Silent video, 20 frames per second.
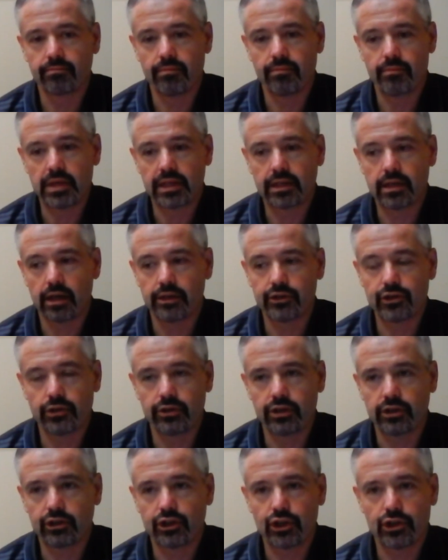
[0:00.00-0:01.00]
because of
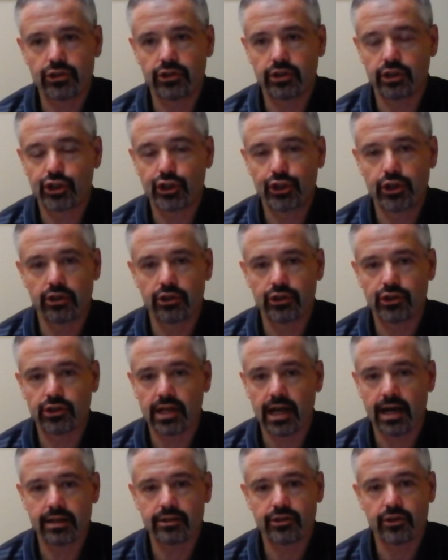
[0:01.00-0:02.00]
just the sheer
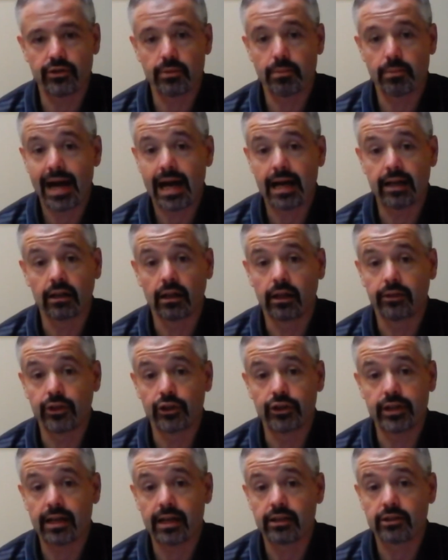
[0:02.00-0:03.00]
size of the pile on their
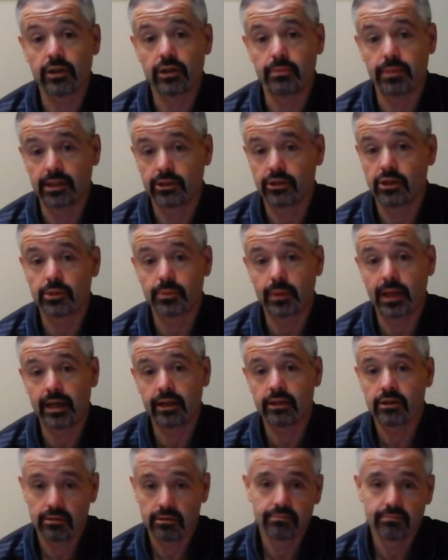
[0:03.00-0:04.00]
desk of business
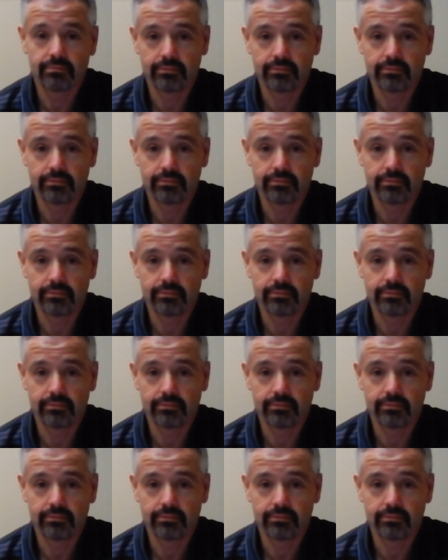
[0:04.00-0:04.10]
plans,